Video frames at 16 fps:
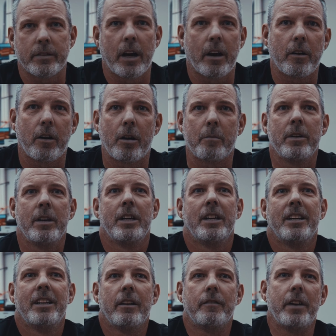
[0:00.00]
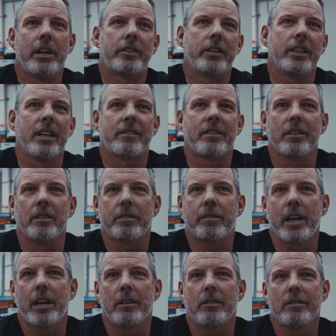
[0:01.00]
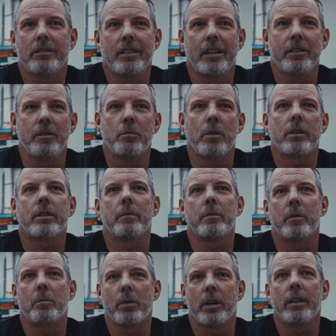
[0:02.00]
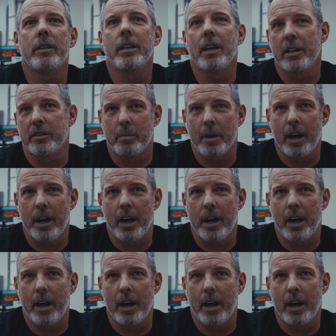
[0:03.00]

sidearm, eventually it gets a little stale and you want something to bring in the edge